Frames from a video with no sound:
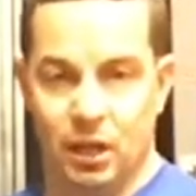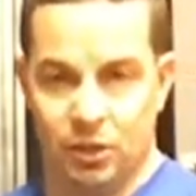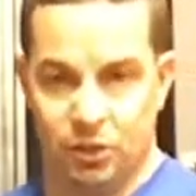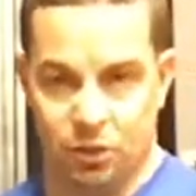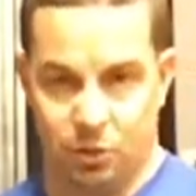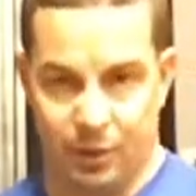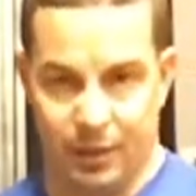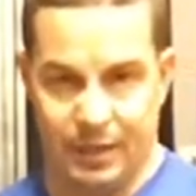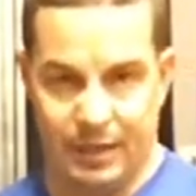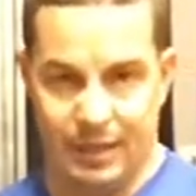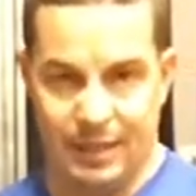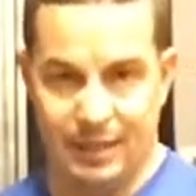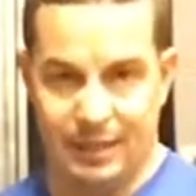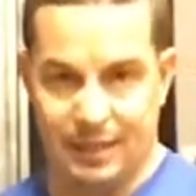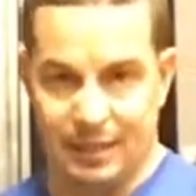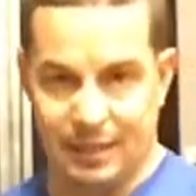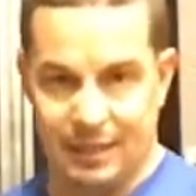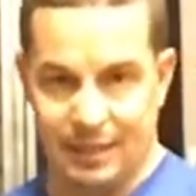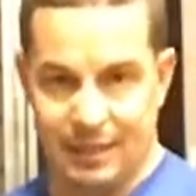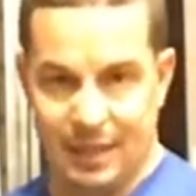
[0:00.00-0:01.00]
So I need
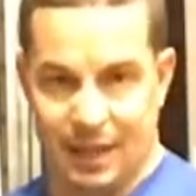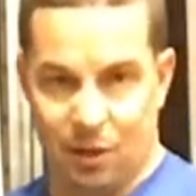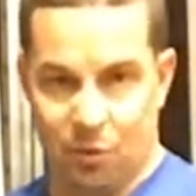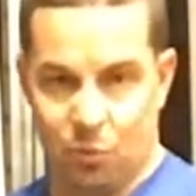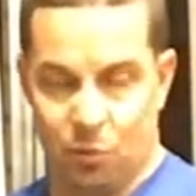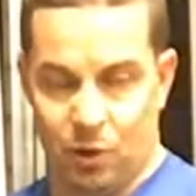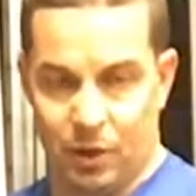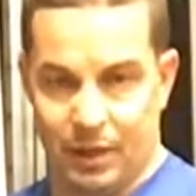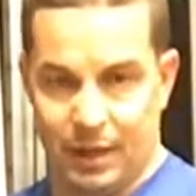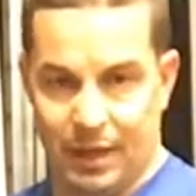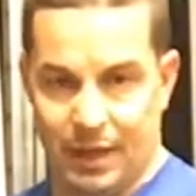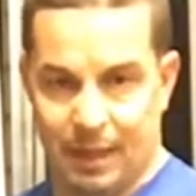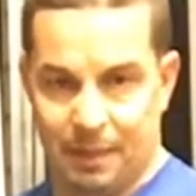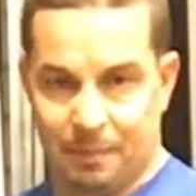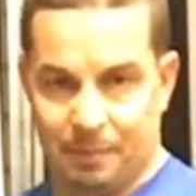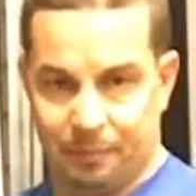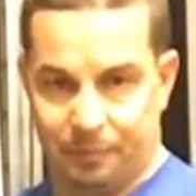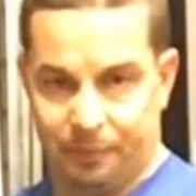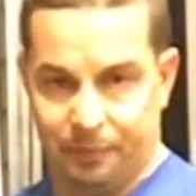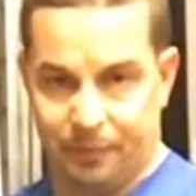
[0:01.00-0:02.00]
to see that one hip
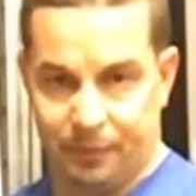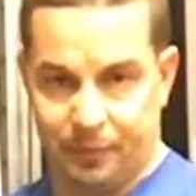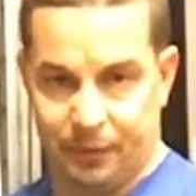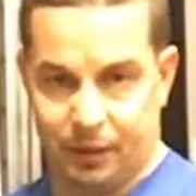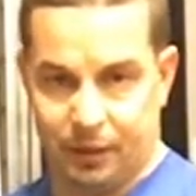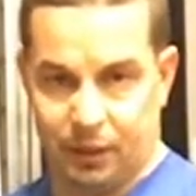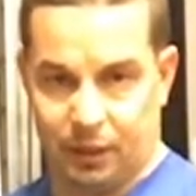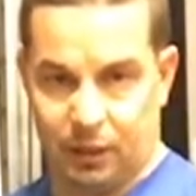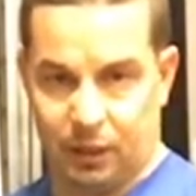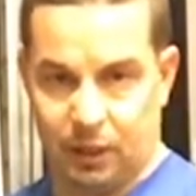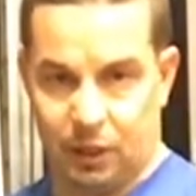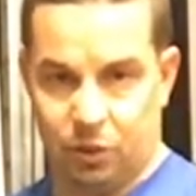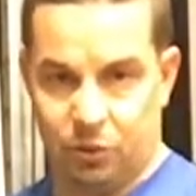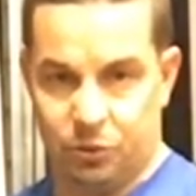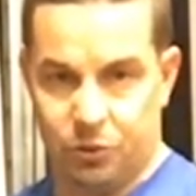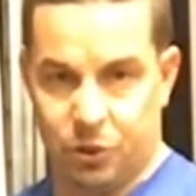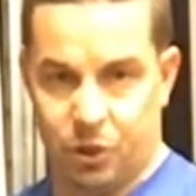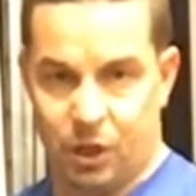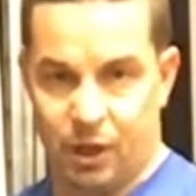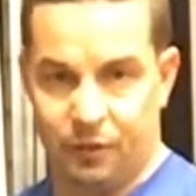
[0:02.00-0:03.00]

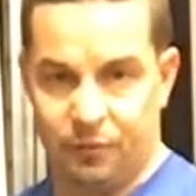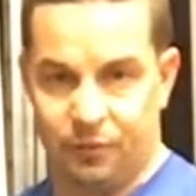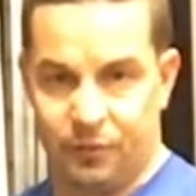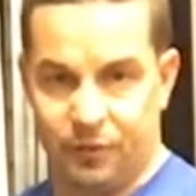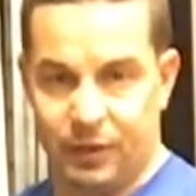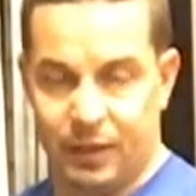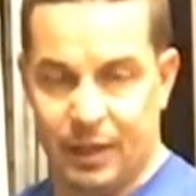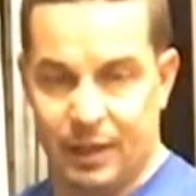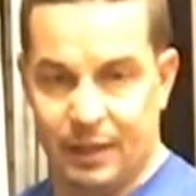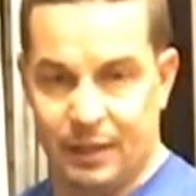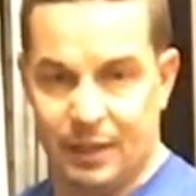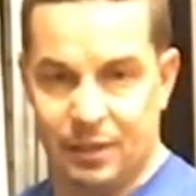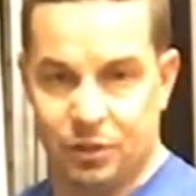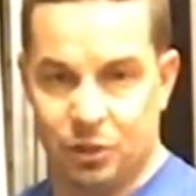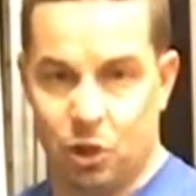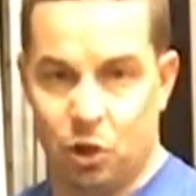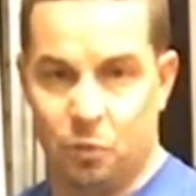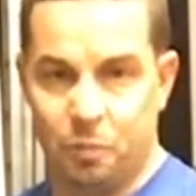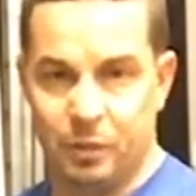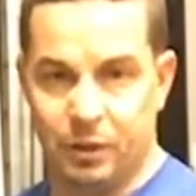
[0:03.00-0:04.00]
close off and this
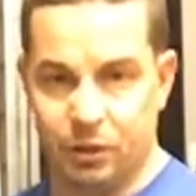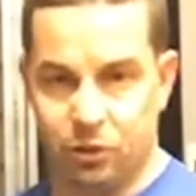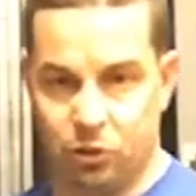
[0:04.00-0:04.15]
open.